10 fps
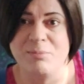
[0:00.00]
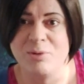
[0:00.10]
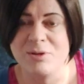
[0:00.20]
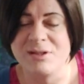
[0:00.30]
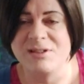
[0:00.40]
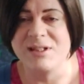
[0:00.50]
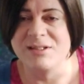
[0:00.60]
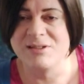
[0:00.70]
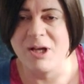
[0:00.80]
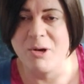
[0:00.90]
bought the ticket
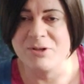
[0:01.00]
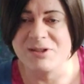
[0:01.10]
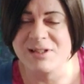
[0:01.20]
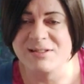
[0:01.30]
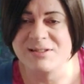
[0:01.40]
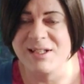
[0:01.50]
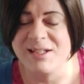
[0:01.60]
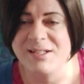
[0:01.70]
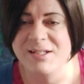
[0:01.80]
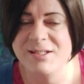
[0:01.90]
to go on the
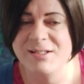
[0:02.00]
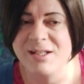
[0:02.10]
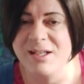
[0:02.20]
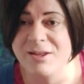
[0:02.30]
Saturday, the